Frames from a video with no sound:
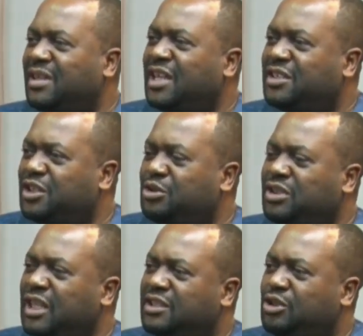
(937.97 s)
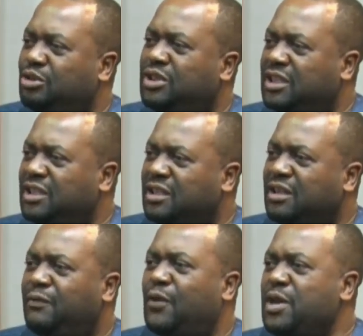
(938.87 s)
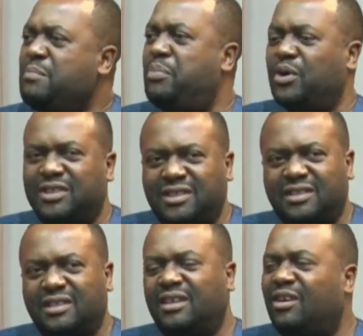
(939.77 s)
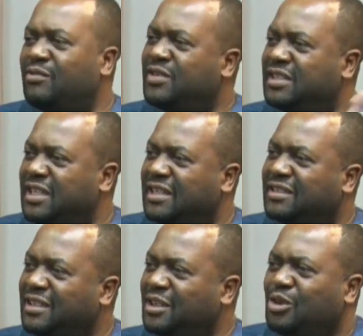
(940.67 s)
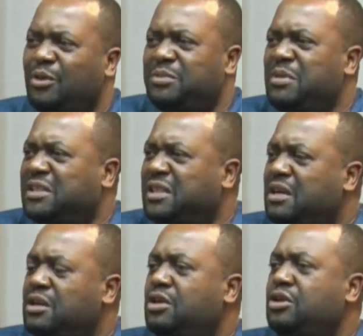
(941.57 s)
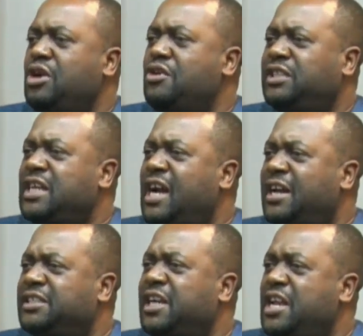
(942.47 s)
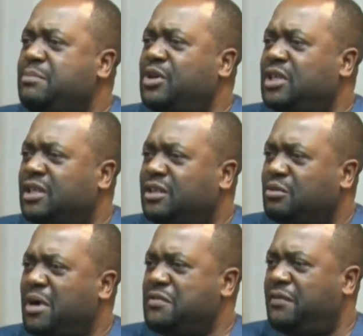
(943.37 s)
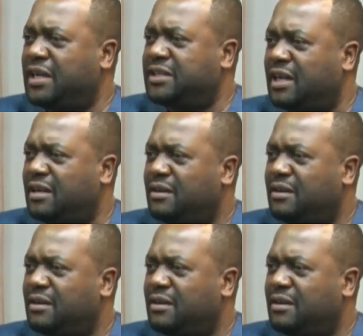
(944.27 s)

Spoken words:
It reduces duty for imports of these things. So which means you're not encouraging anybody to manufacture.